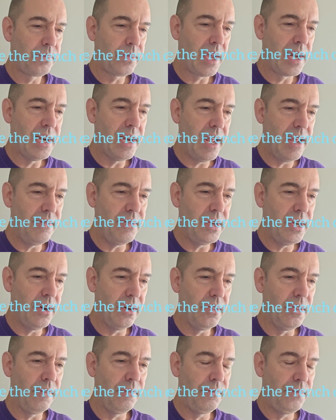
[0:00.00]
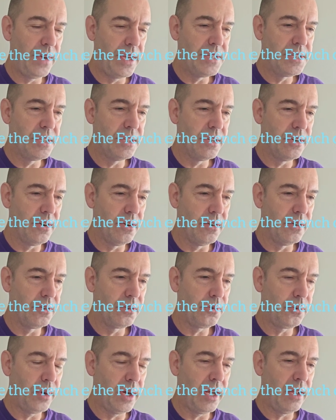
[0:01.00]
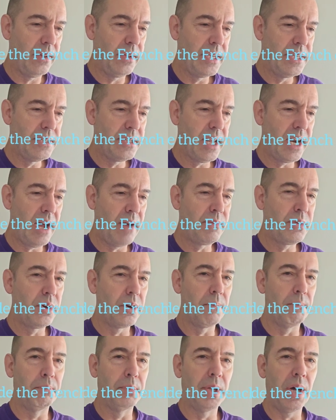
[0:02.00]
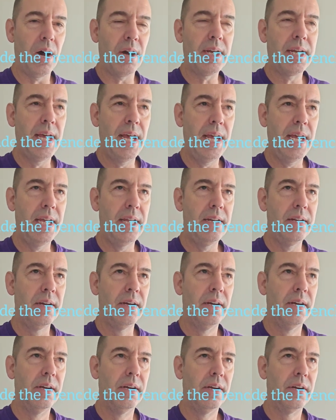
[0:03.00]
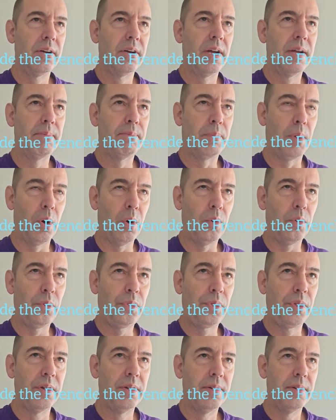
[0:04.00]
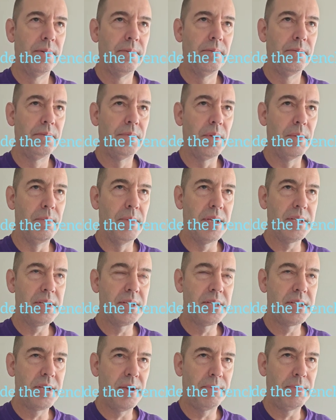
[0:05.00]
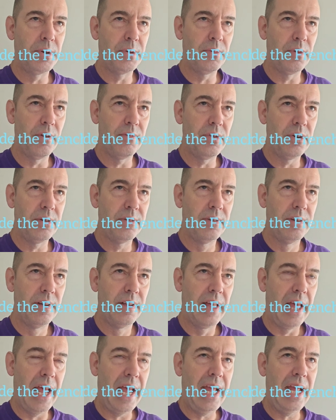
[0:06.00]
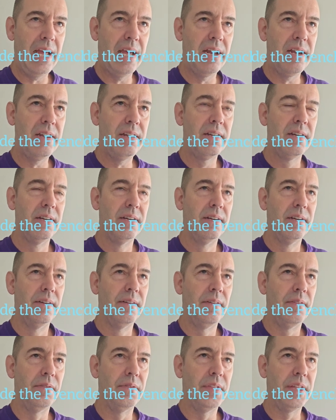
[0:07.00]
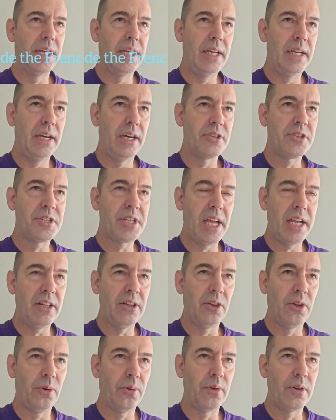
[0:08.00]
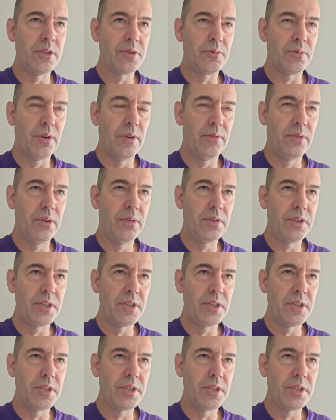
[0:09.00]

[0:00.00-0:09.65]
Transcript: navy on the face of the earth. Well, he said, I'm going to blockade both the Mississippi River and the St. Lawrence River.